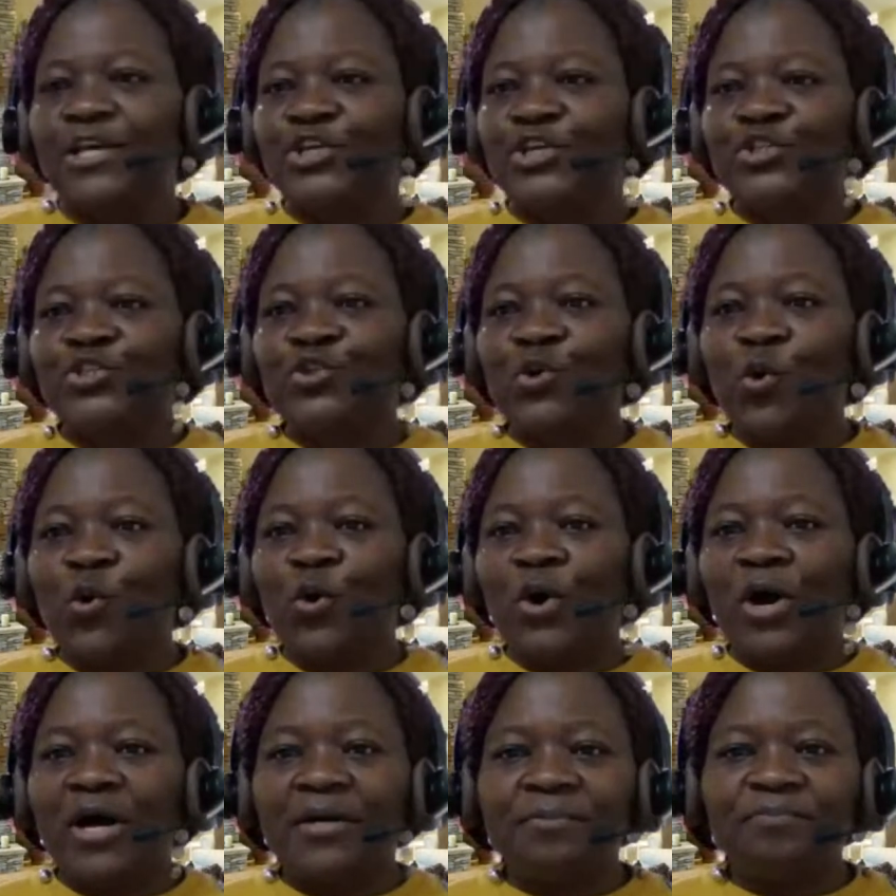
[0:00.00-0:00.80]
So
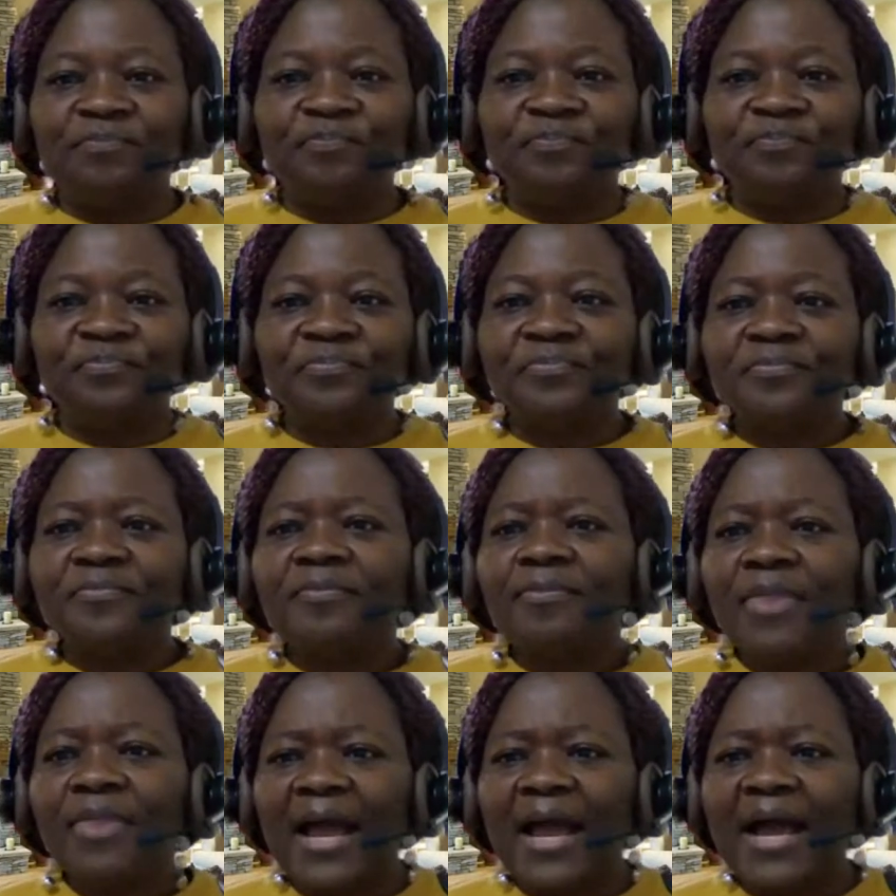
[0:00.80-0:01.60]

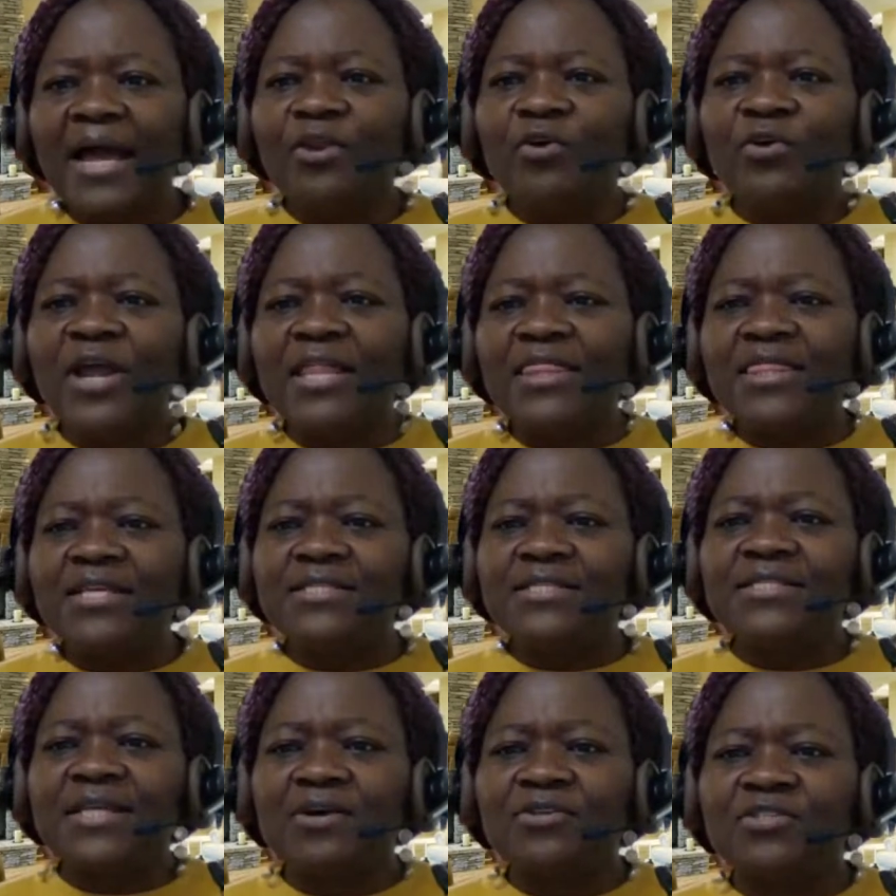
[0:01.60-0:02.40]
I know that this
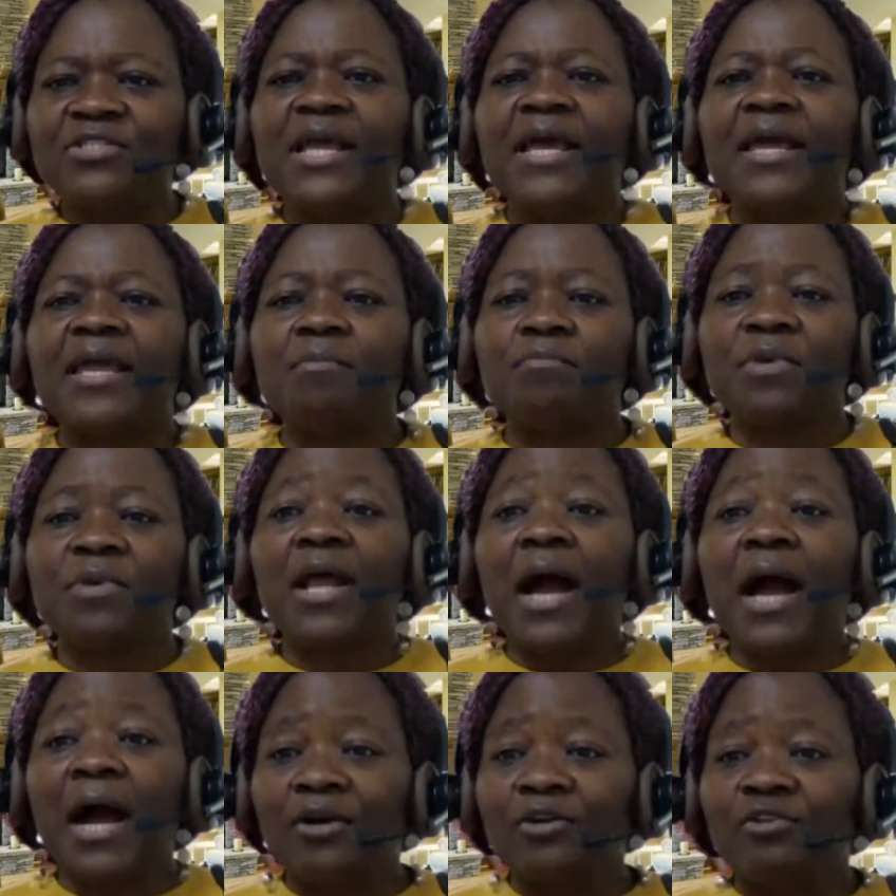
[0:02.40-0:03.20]
sounds like a bit
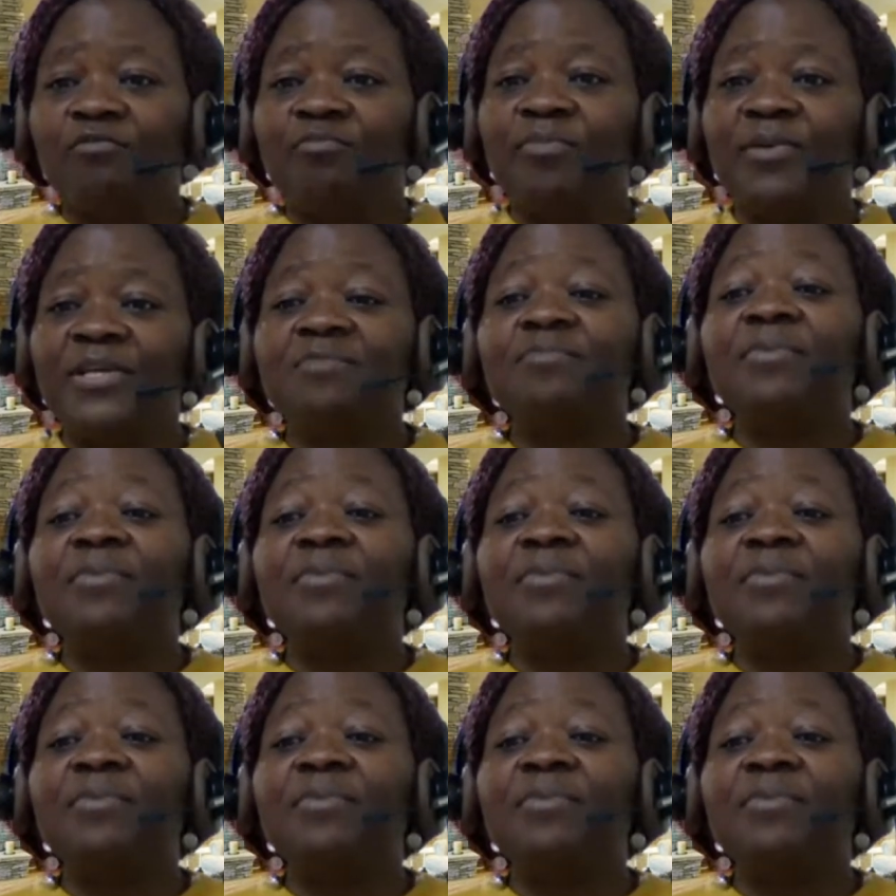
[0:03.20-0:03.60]
out of place,